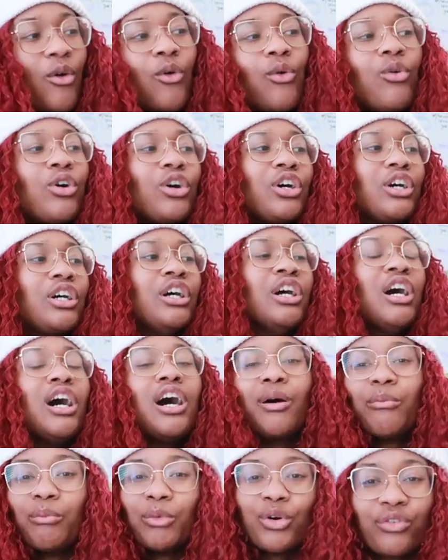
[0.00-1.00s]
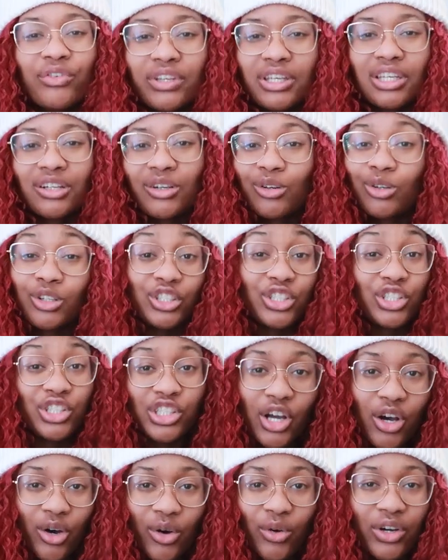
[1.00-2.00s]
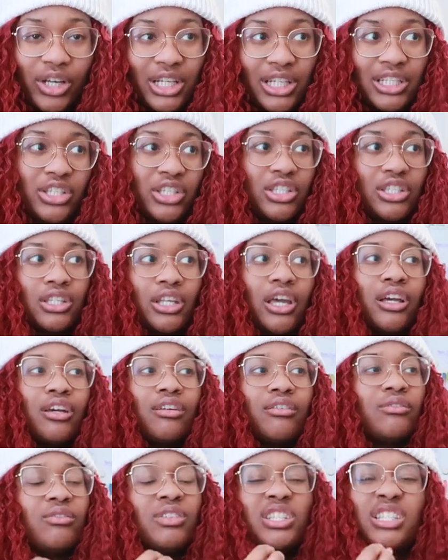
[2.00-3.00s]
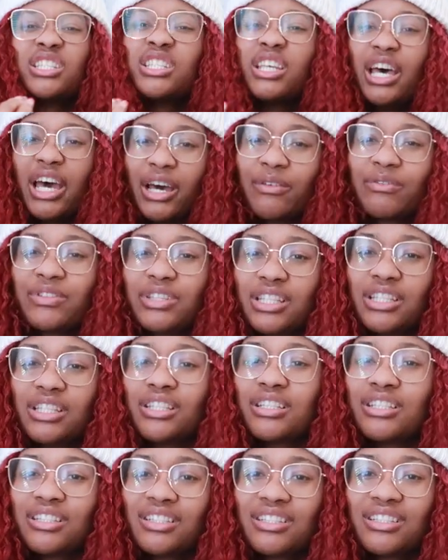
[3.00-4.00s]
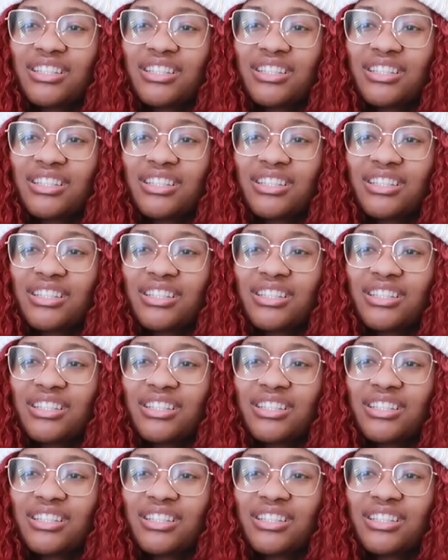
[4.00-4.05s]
or a movie or a show and just like we just have to